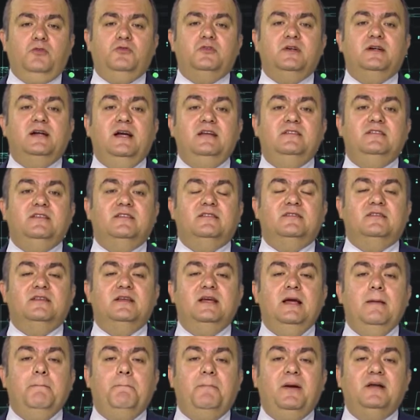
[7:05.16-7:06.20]
of the greatest
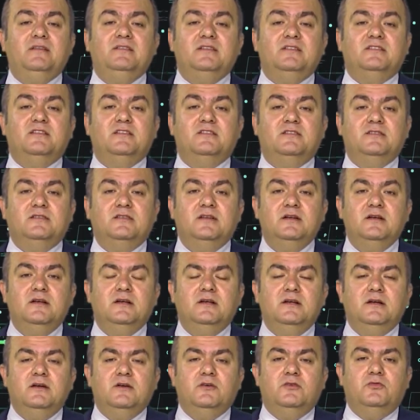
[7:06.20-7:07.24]
impetuses
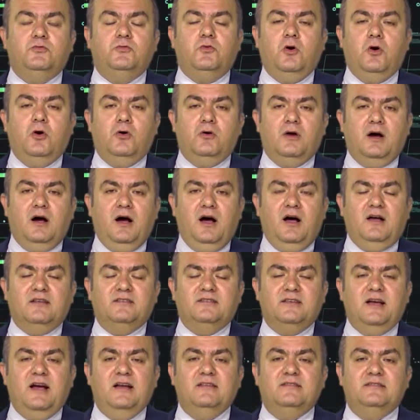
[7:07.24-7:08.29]
for
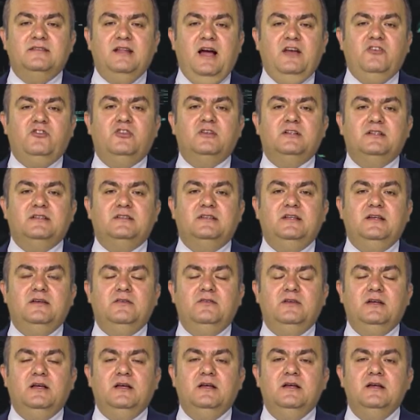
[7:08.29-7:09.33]
us as Ntr
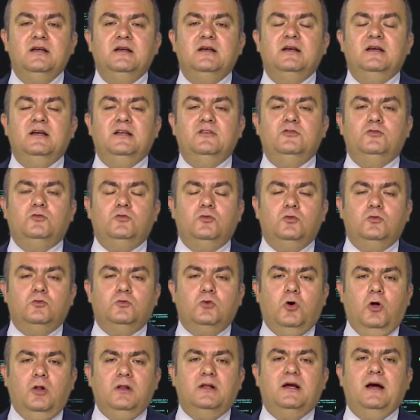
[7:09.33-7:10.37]
TV is to
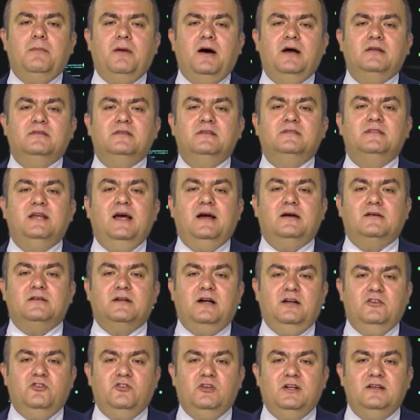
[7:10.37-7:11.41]
talk about the
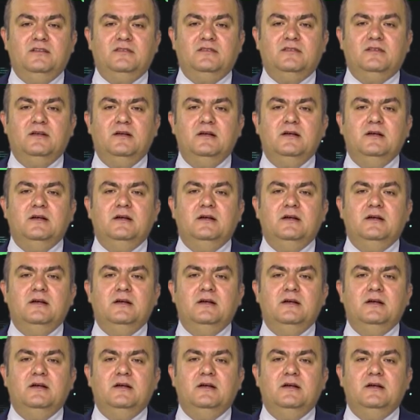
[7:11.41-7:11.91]
TechCrunch list